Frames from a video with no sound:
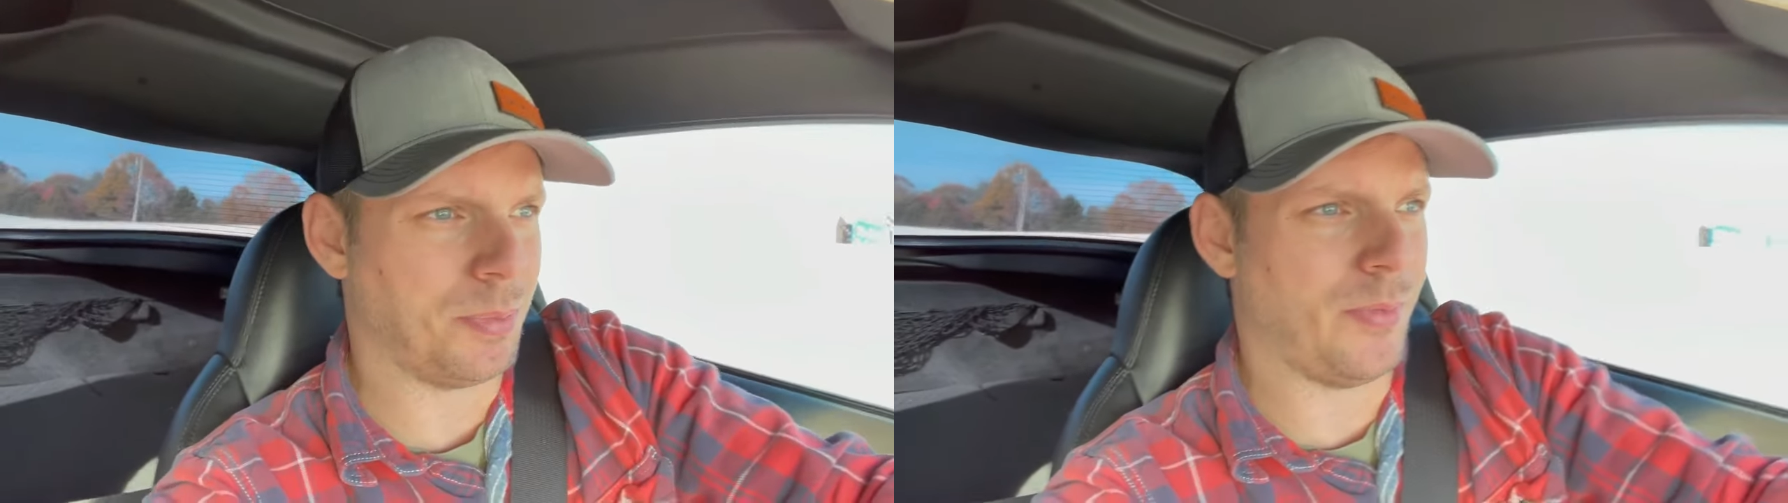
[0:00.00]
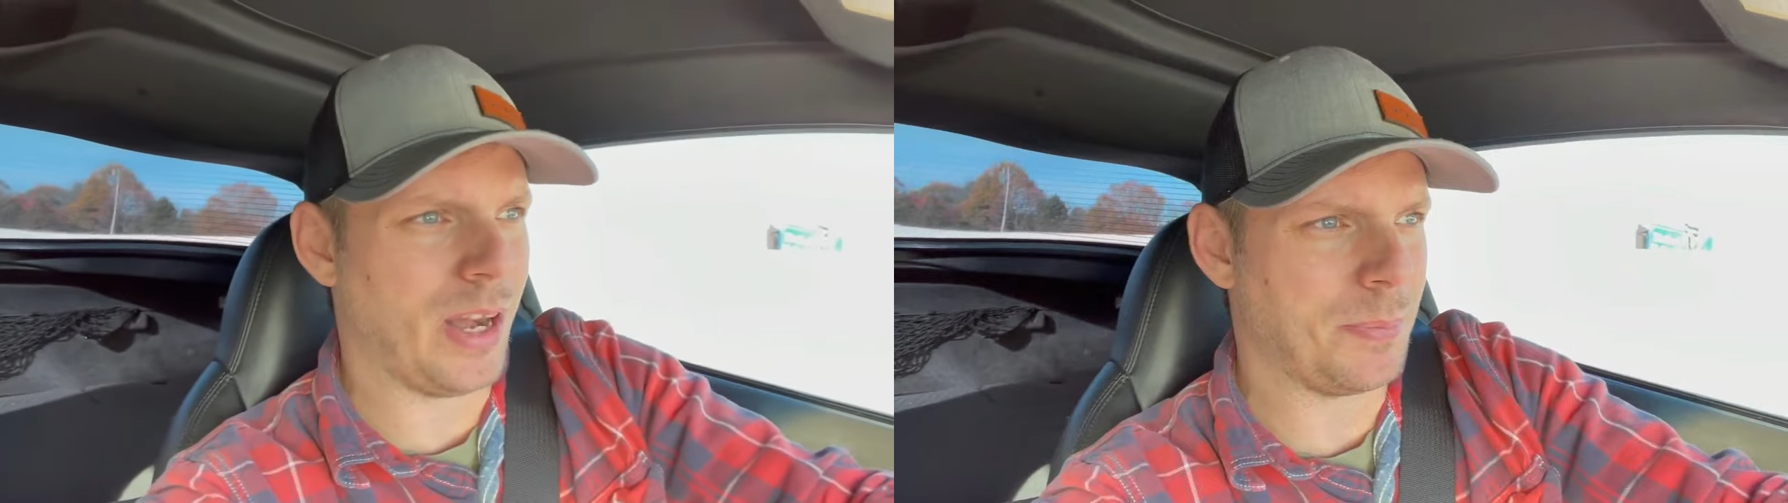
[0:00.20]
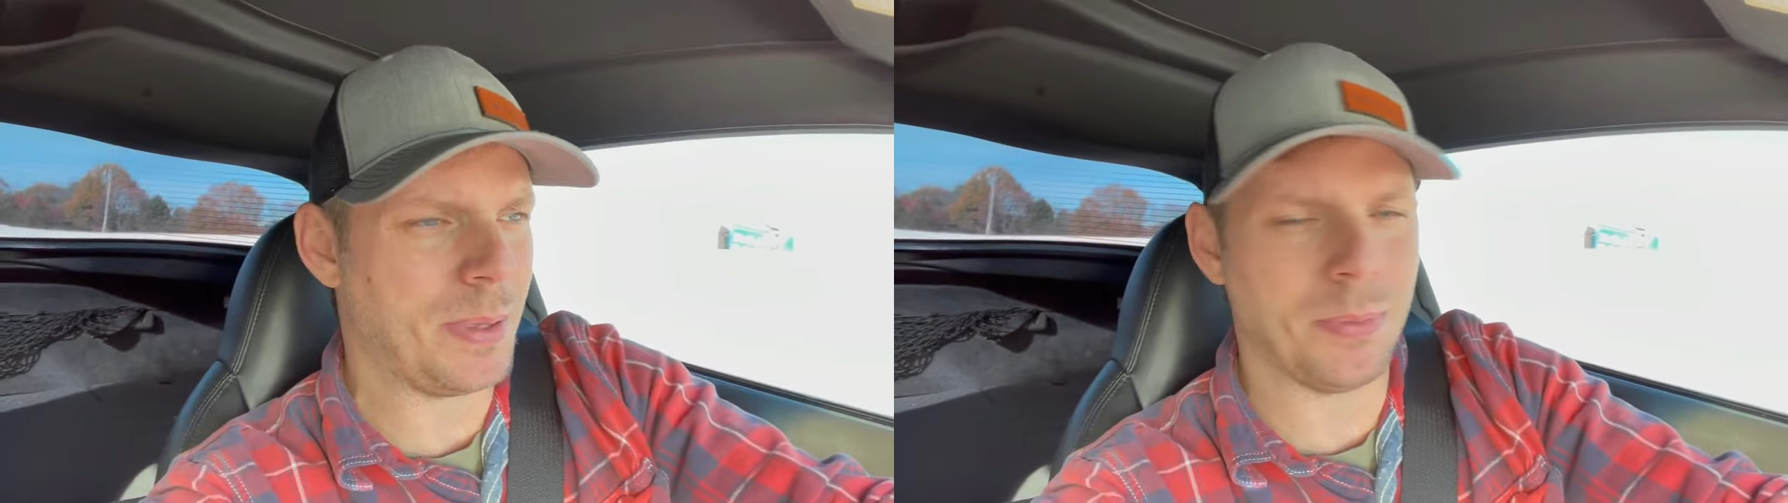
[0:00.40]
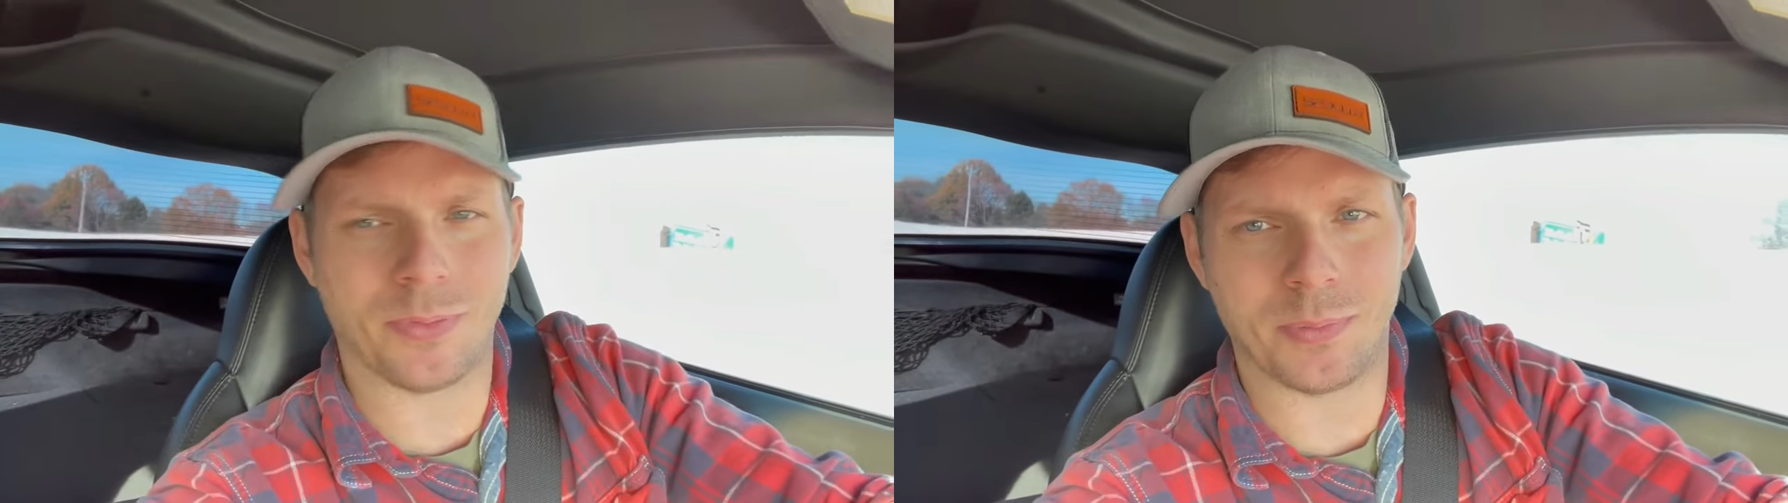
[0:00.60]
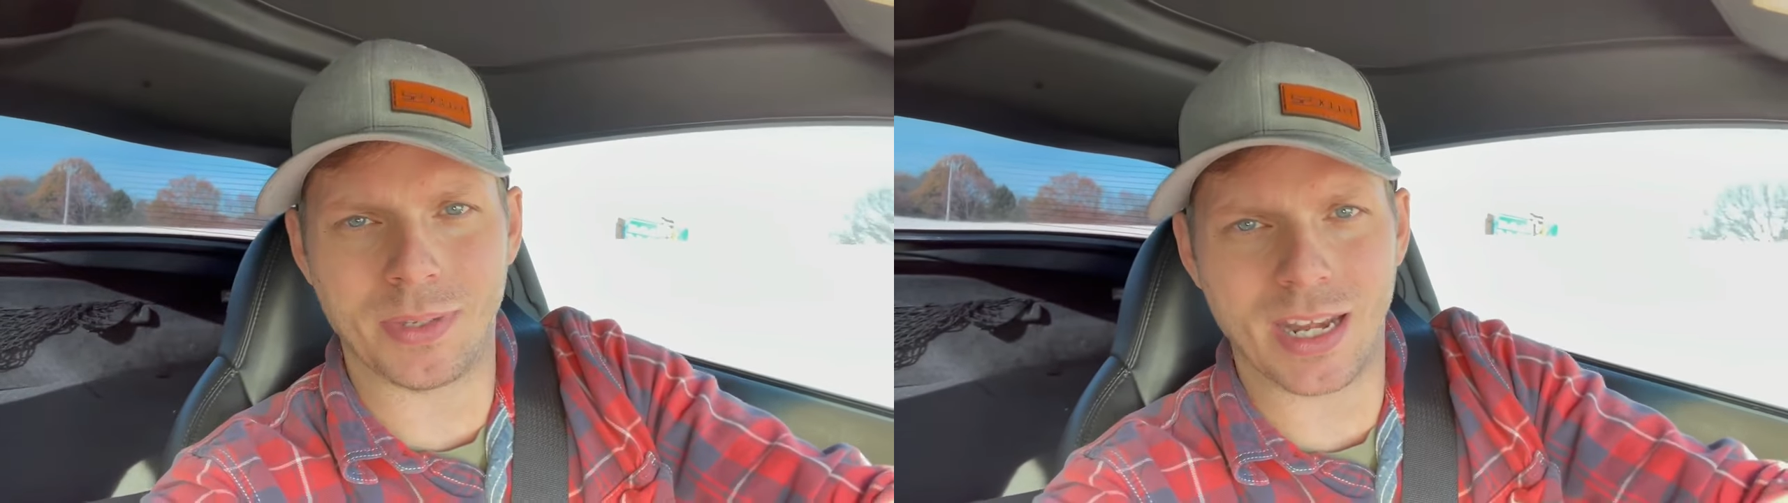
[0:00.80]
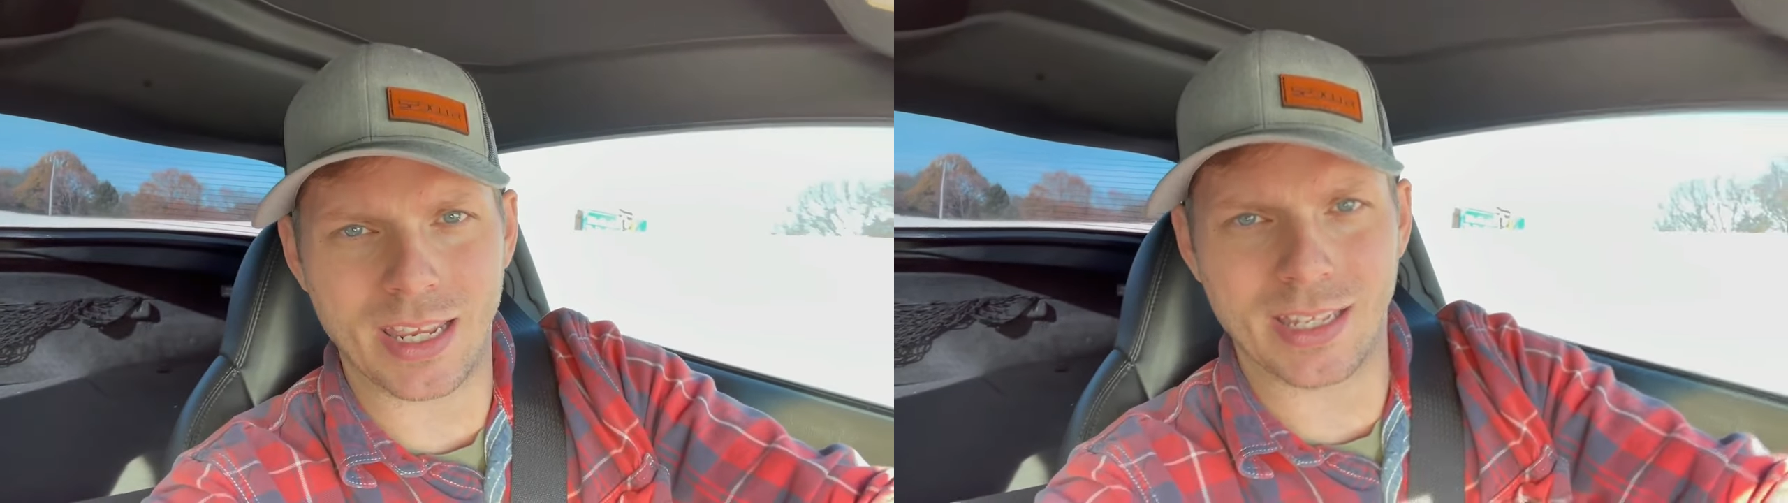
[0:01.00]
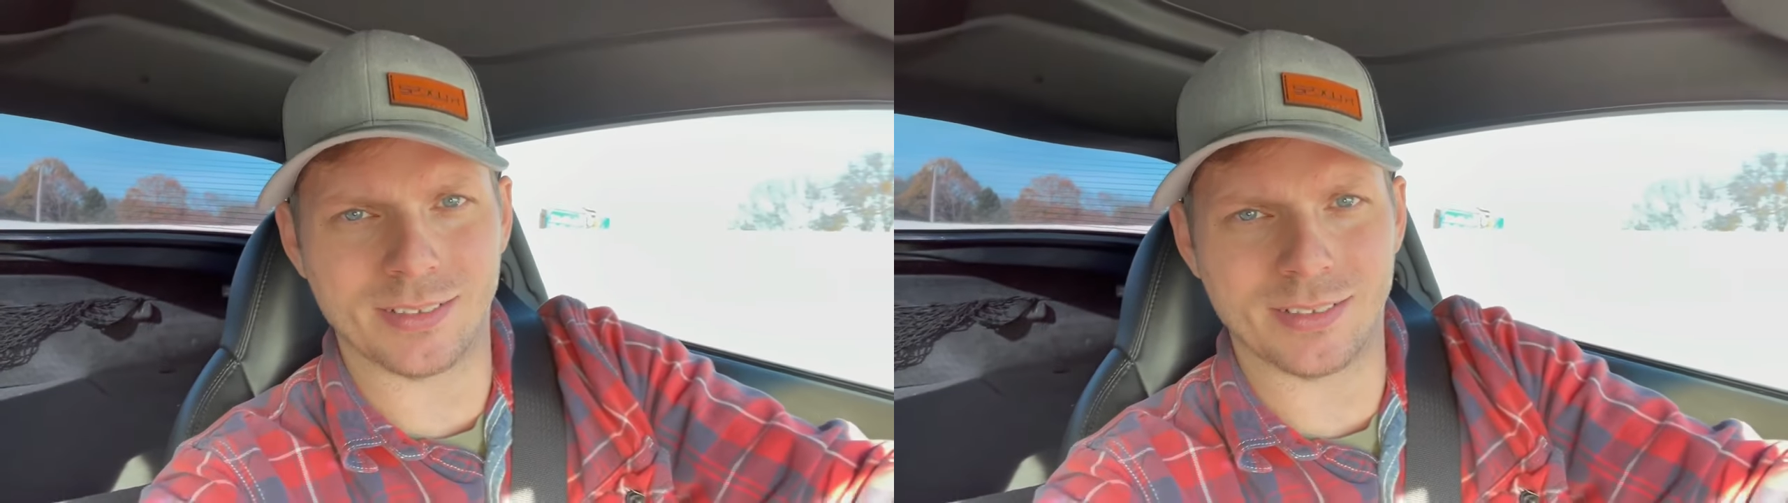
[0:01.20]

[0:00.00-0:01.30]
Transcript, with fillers: preventing people from getting